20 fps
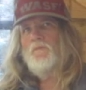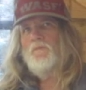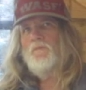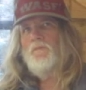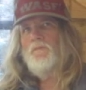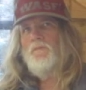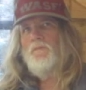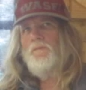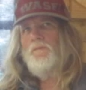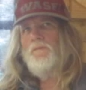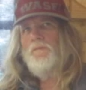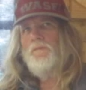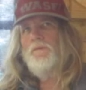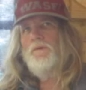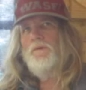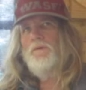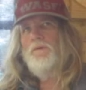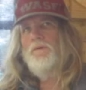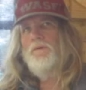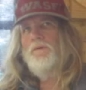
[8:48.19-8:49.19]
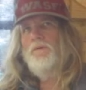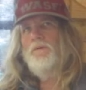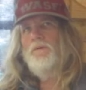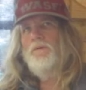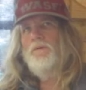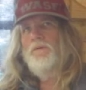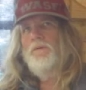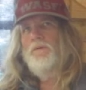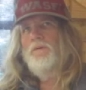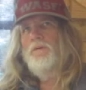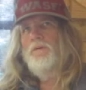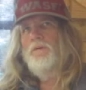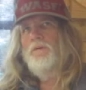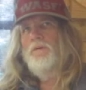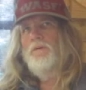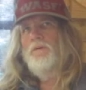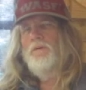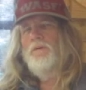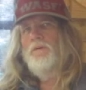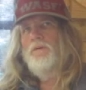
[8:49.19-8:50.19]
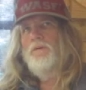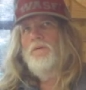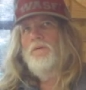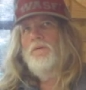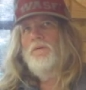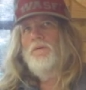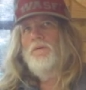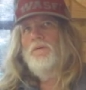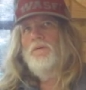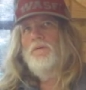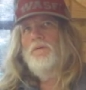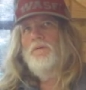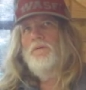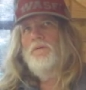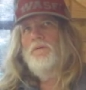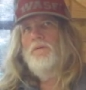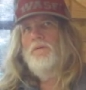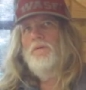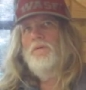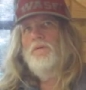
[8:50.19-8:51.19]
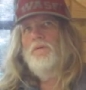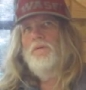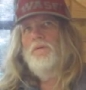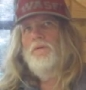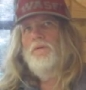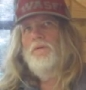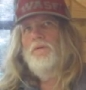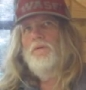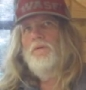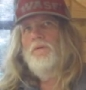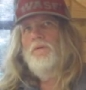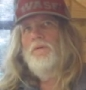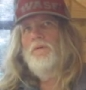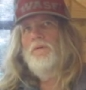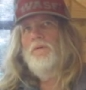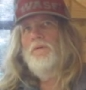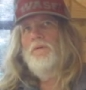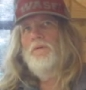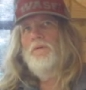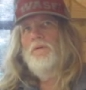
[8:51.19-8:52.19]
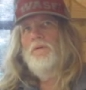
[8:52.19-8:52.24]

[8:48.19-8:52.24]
(no one is talking)